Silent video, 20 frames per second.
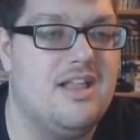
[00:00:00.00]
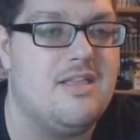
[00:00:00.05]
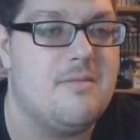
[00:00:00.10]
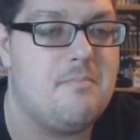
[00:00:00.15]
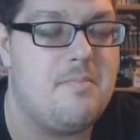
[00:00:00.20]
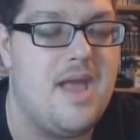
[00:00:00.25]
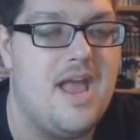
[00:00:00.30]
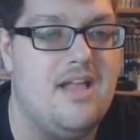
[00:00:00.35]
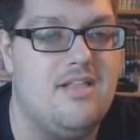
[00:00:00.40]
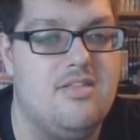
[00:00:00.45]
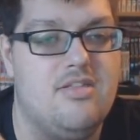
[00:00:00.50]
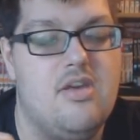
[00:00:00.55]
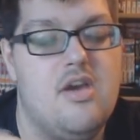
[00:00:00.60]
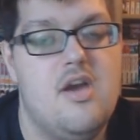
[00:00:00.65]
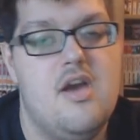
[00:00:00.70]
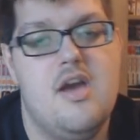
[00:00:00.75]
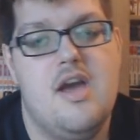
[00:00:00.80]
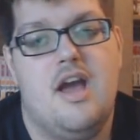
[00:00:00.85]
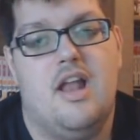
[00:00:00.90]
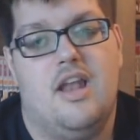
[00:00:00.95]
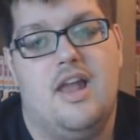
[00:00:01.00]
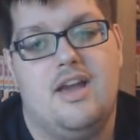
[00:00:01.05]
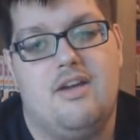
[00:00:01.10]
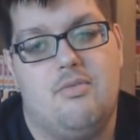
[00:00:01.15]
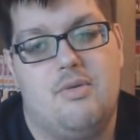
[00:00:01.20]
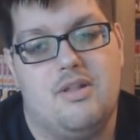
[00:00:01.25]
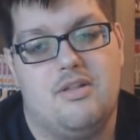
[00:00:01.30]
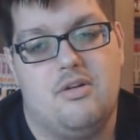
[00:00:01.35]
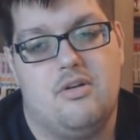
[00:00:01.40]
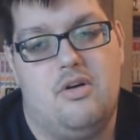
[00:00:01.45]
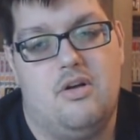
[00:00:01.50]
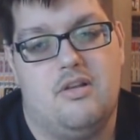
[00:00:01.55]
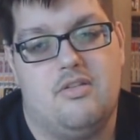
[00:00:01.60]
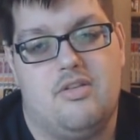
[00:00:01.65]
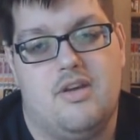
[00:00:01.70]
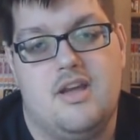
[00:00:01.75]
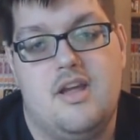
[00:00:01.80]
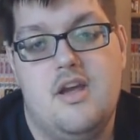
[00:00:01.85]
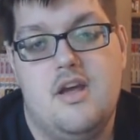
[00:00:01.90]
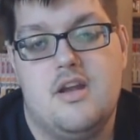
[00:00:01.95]
It depends like whether or not
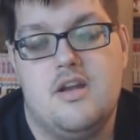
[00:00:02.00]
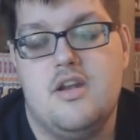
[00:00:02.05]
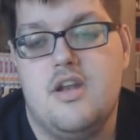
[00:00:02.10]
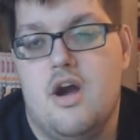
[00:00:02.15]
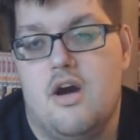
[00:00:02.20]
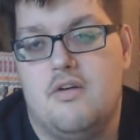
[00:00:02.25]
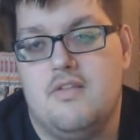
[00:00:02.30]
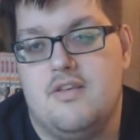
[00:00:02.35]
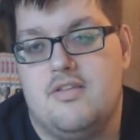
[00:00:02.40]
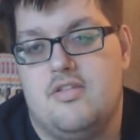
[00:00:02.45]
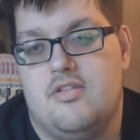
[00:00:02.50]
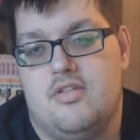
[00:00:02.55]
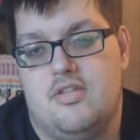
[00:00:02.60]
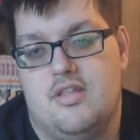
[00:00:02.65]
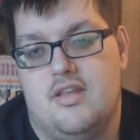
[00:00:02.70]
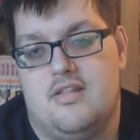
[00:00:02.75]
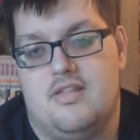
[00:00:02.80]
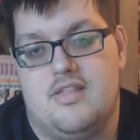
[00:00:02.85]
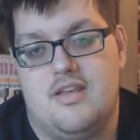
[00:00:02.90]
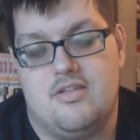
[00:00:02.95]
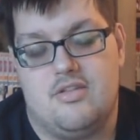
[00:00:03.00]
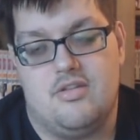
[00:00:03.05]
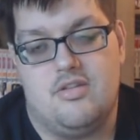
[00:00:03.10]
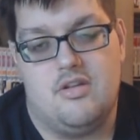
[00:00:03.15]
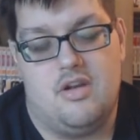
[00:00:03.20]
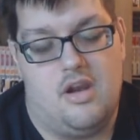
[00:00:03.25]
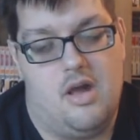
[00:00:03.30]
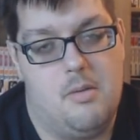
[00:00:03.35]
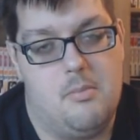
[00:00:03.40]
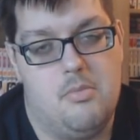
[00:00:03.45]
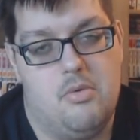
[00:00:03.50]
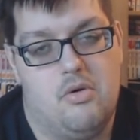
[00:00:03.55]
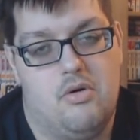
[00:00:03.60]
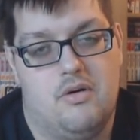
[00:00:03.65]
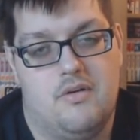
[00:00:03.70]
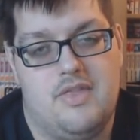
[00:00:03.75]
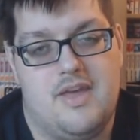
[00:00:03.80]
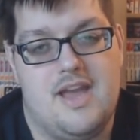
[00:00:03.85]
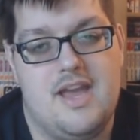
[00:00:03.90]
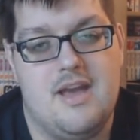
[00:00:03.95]
it's like no this is this is a lot
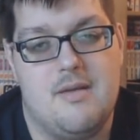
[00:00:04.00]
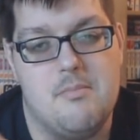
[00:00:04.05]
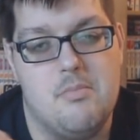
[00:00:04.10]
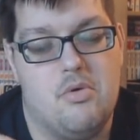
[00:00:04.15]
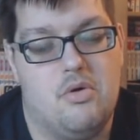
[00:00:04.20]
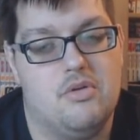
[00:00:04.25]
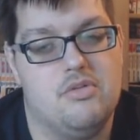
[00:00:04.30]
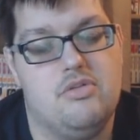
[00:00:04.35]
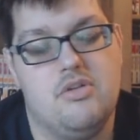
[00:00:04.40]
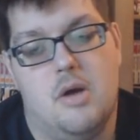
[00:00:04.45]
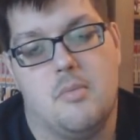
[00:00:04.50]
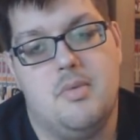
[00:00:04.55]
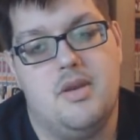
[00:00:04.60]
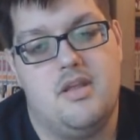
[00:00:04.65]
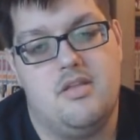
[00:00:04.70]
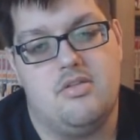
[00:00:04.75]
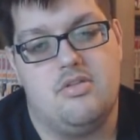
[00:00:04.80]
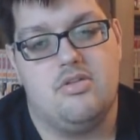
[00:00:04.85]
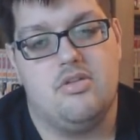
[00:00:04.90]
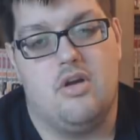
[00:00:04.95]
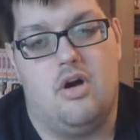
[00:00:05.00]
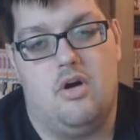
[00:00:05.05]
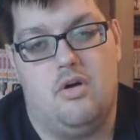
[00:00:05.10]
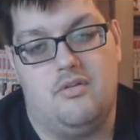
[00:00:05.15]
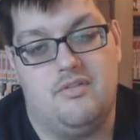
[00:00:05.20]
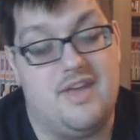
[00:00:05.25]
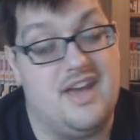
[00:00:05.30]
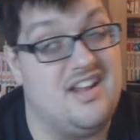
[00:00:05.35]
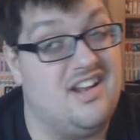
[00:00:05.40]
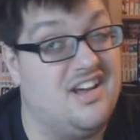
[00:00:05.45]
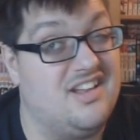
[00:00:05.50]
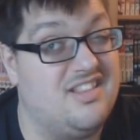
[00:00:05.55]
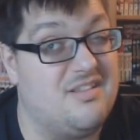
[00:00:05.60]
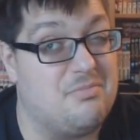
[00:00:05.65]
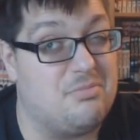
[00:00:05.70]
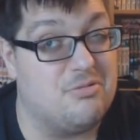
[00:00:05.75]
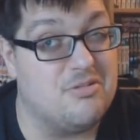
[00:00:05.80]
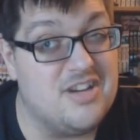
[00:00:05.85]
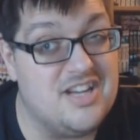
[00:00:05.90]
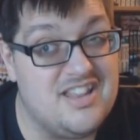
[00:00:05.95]
more of a more dominant soul than like the
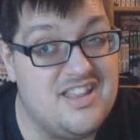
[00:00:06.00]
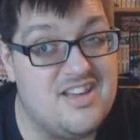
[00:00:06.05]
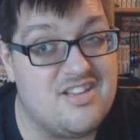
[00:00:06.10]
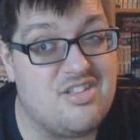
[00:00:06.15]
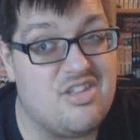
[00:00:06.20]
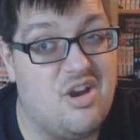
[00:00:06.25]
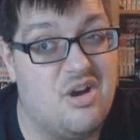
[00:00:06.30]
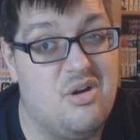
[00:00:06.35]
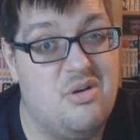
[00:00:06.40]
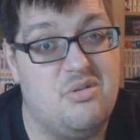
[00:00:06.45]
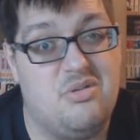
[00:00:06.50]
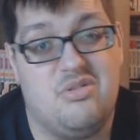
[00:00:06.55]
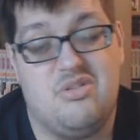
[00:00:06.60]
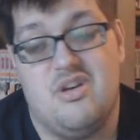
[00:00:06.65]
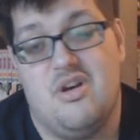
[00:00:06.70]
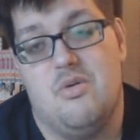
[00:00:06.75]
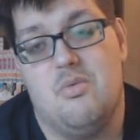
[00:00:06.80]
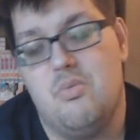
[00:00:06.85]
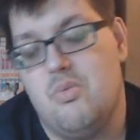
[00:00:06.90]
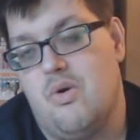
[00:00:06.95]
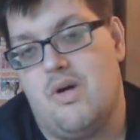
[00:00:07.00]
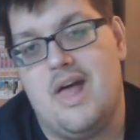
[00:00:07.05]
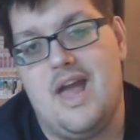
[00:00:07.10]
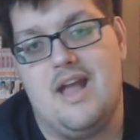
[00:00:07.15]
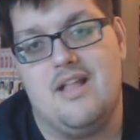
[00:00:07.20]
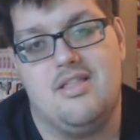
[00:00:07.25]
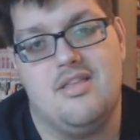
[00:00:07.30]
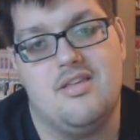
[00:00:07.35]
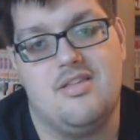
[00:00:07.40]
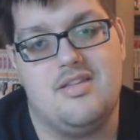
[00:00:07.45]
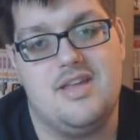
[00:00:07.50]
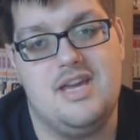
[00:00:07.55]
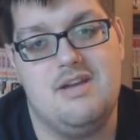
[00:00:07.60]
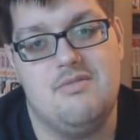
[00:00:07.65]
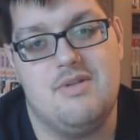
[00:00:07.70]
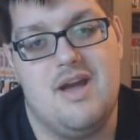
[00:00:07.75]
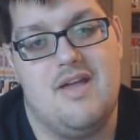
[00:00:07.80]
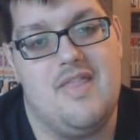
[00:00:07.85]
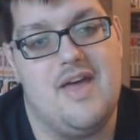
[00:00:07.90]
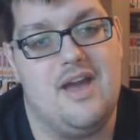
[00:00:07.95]
previous host so we'll have to see
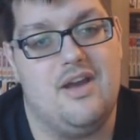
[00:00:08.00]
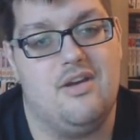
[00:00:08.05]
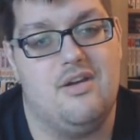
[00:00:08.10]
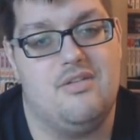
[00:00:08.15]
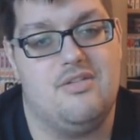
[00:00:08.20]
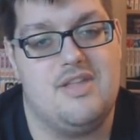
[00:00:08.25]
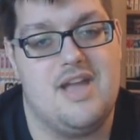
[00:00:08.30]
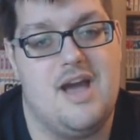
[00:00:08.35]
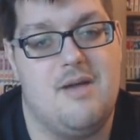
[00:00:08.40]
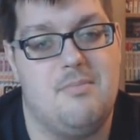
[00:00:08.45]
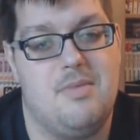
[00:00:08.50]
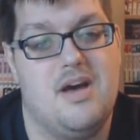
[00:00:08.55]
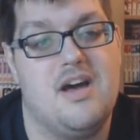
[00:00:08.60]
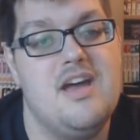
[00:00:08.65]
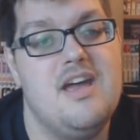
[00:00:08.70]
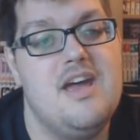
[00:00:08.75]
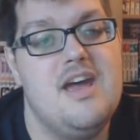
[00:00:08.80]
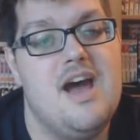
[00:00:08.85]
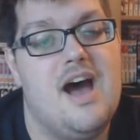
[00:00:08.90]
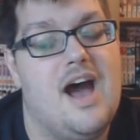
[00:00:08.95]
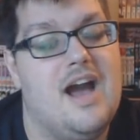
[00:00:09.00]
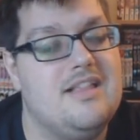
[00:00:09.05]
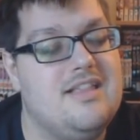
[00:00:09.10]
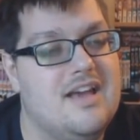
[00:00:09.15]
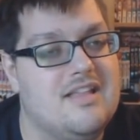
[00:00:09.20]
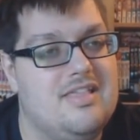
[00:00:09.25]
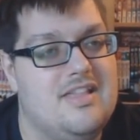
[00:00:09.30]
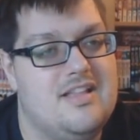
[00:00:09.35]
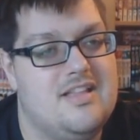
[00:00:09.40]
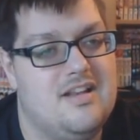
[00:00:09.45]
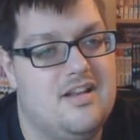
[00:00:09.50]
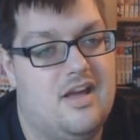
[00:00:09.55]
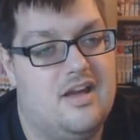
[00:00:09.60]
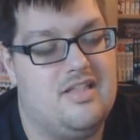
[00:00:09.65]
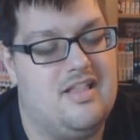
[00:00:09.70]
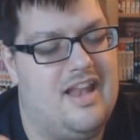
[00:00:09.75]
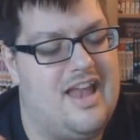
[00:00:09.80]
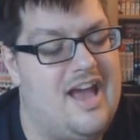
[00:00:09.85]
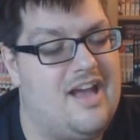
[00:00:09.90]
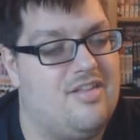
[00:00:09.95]
where that goes down but I definitely did
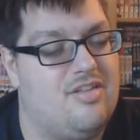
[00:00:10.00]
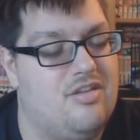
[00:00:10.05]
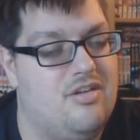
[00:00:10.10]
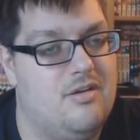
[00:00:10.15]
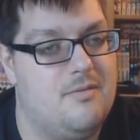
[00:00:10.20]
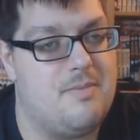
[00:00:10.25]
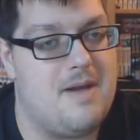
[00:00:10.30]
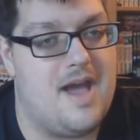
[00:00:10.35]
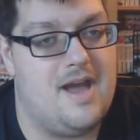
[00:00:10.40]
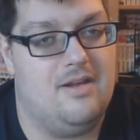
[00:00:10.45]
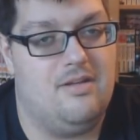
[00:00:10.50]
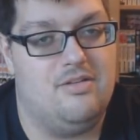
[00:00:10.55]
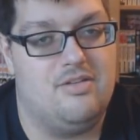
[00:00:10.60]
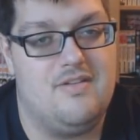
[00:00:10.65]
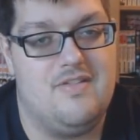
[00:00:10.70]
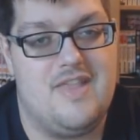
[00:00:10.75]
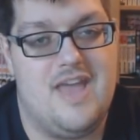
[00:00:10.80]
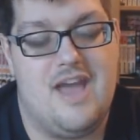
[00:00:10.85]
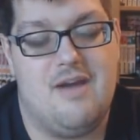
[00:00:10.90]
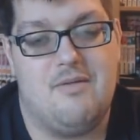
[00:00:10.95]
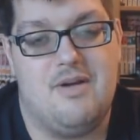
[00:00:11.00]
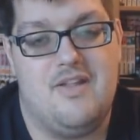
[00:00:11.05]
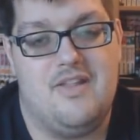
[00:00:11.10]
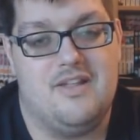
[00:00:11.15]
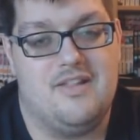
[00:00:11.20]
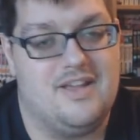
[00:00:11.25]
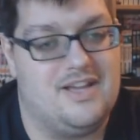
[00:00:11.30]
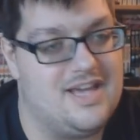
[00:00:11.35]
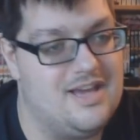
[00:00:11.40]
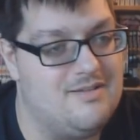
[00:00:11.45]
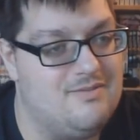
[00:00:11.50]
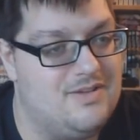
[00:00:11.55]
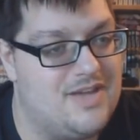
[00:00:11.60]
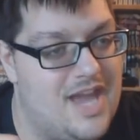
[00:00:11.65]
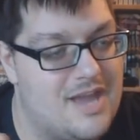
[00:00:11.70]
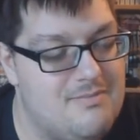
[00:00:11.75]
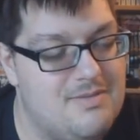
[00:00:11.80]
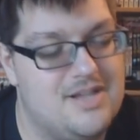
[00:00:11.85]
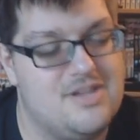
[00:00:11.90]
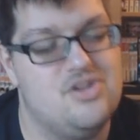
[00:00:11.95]
like the last two paddles in there where they like
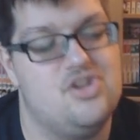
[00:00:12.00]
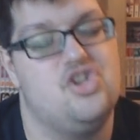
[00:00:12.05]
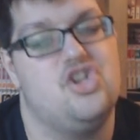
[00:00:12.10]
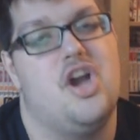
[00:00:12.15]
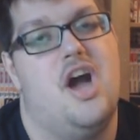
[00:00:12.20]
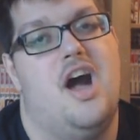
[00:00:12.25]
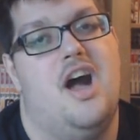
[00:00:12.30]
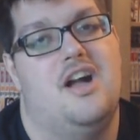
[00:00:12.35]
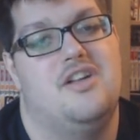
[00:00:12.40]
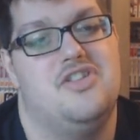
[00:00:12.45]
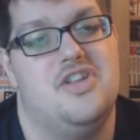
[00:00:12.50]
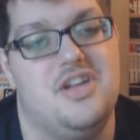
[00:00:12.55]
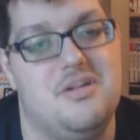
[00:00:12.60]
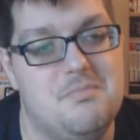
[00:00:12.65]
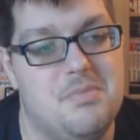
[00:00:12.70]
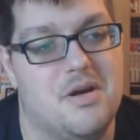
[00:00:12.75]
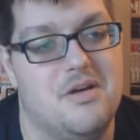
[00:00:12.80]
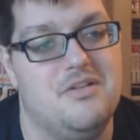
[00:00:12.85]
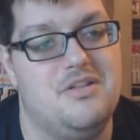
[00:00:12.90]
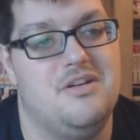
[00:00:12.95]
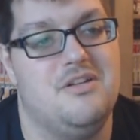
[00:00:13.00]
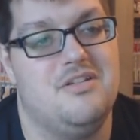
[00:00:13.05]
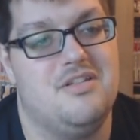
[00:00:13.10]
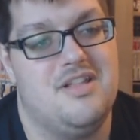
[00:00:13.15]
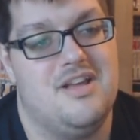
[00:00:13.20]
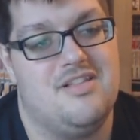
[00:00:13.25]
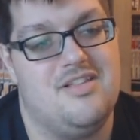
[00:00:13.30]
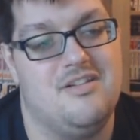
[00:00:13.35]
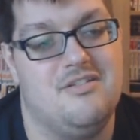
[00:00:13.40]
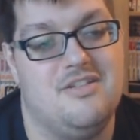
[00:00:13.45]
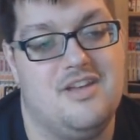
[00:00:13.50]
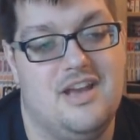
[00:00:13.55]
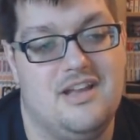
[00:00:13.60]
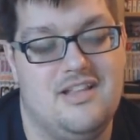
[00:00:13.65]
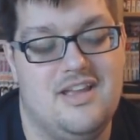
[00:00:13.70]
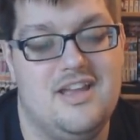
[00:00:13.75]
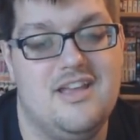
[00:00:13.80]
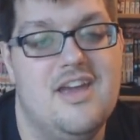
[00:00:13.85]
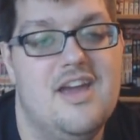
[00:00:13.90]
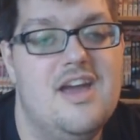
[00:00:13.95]
came in charging both using their secret
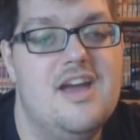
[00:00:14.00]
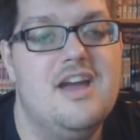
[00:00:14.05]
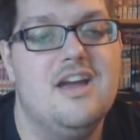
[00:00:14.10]
technique